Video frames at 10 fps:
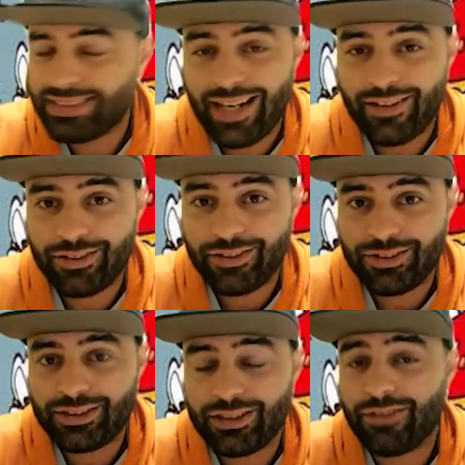down on
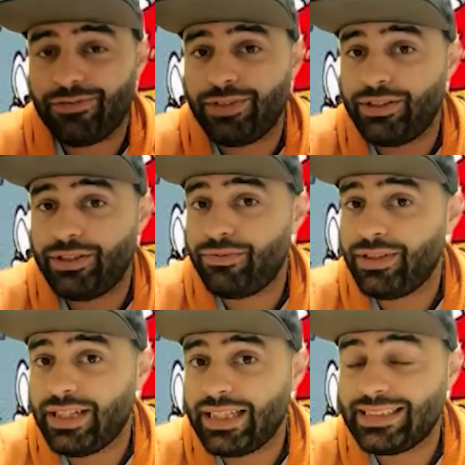yourself when you
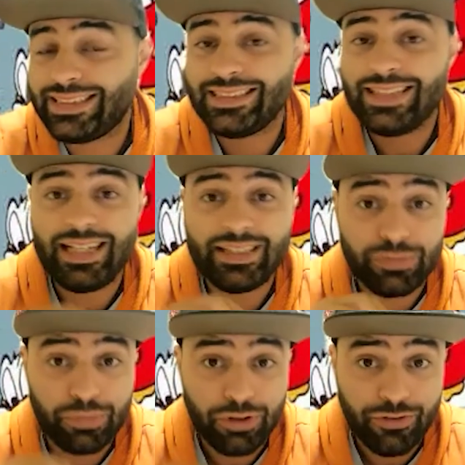realize it's not
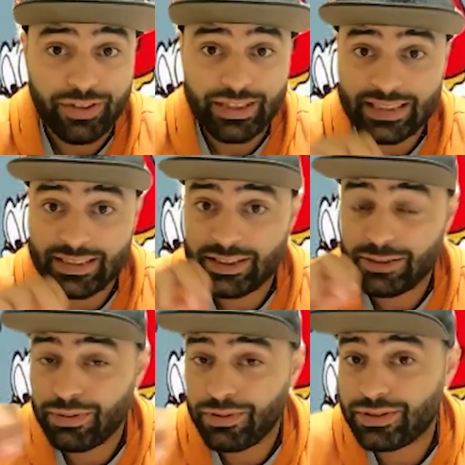as perfect as it's
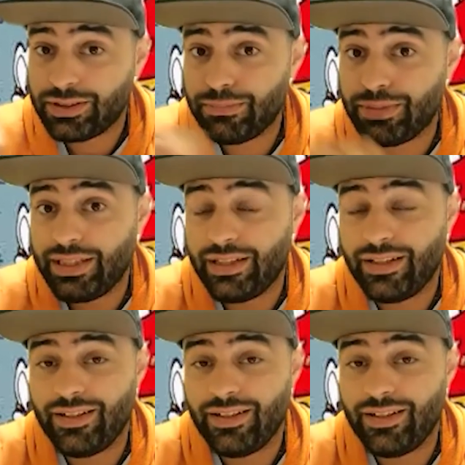supposed to be.